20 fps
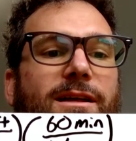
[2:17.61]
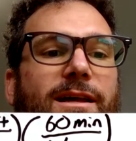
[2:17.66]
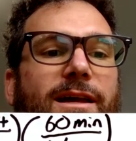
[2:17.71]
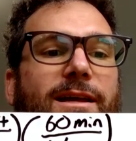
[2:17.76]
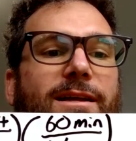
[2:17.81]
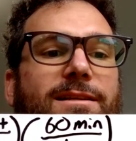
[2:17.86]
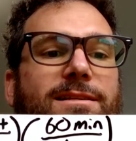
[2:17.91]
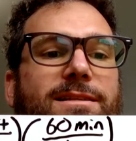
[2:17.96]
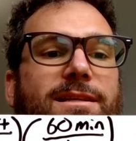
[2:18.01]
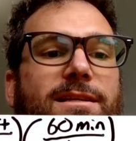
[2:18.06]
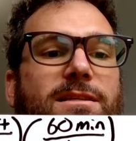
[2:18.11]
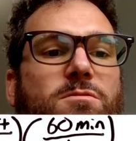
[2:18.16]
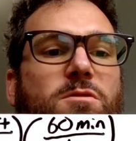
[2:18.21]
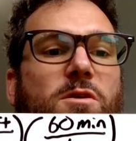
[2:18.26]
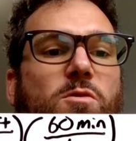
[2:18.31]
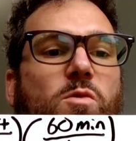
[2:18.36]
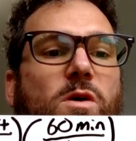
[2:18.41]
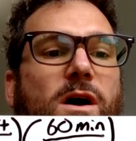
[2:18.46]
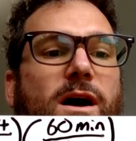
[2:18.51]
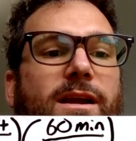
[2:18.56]
And since we
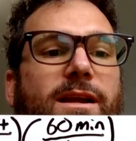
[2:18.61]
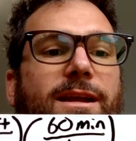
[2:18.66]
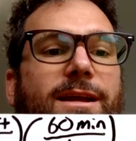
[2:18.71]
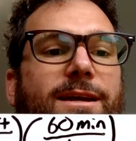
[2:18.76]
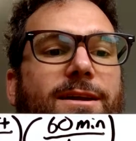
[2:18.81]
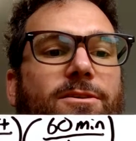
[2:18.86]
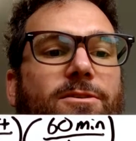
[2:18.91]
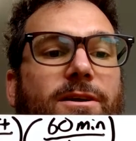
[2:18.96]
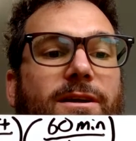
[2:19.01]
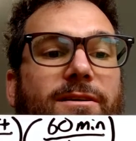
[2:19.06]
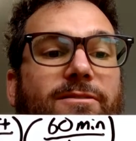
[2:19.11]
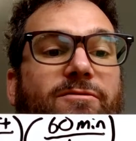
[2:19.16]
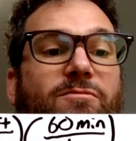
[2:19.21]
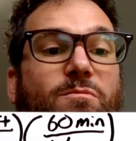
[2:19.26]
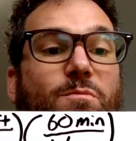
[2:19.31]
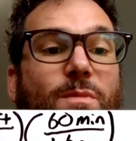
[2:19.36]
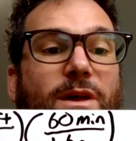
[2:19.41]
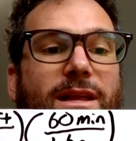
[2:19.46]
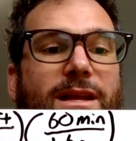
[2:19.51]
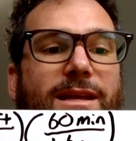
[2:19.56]
want to get rid of
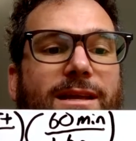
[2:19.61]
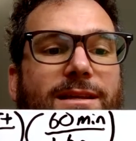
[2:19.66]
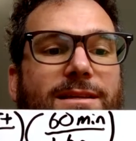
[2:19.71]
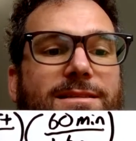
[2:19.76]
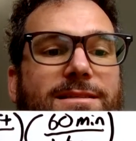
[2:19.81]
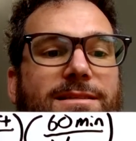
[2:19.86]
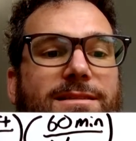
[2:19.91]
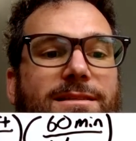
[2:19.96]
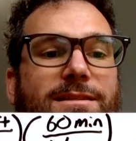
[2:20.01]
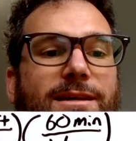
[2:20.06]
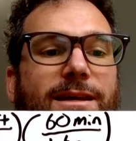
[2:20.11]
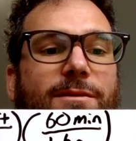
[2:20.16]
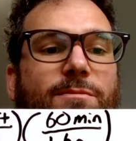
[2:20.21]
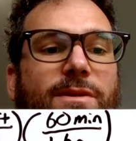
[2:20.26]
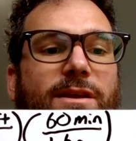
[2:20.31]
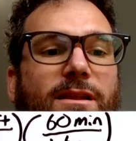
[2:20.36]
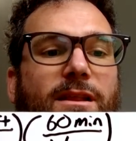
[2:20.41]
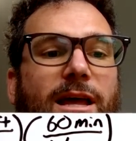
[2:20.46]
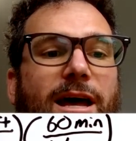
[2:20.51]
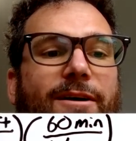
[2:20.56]
minutes and
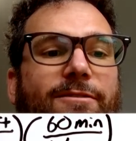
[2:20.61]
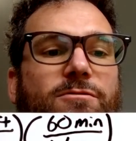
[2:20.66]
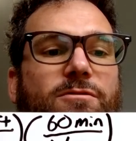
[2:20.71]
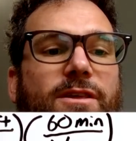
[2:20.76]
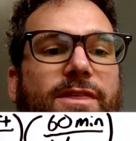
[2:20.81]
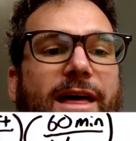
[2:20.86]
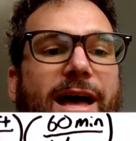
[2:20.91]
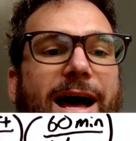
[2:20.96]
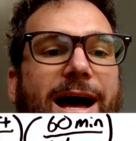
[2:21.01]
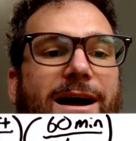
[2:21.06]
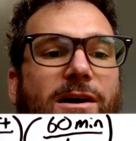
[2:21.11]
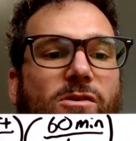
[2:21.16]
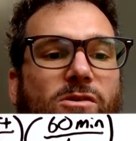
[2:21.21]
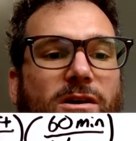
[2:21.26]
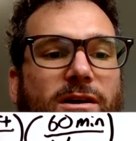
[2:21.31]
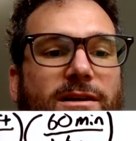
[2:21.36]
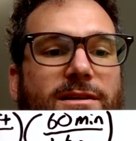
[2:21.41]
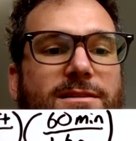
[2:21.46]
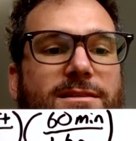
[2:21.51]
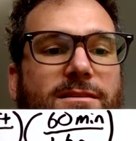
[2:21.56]
be left with
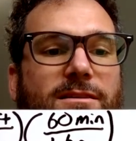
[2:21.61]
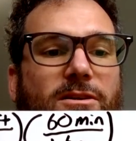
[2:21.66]
hours,